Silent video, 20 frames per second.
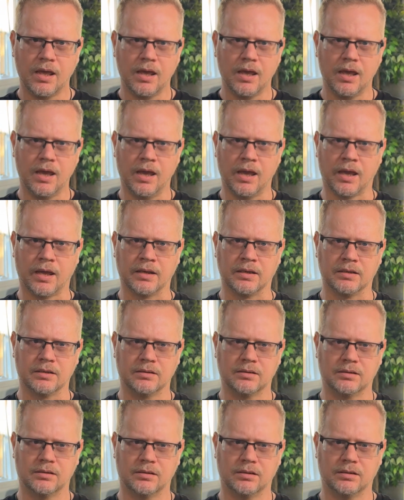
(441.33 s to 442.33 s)
and
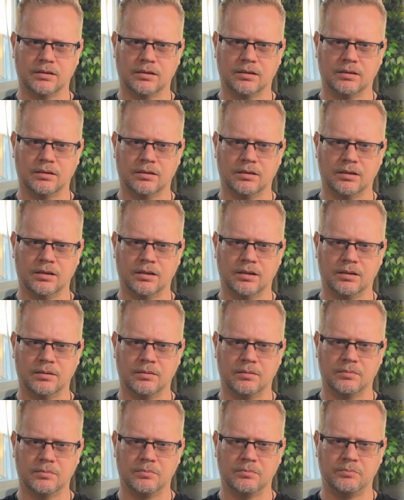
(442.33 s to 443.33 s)

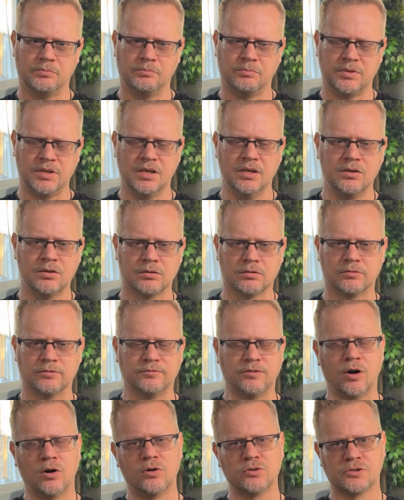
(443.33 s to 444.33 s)
Peter
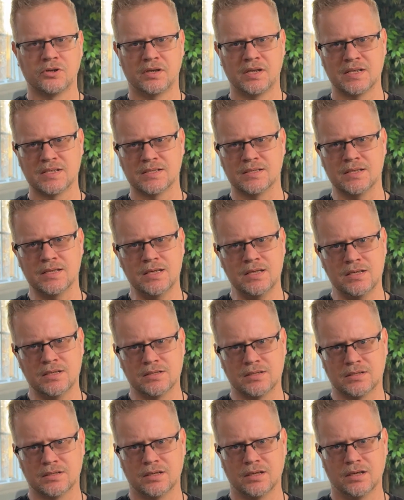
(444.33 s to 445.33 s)
falls on his knees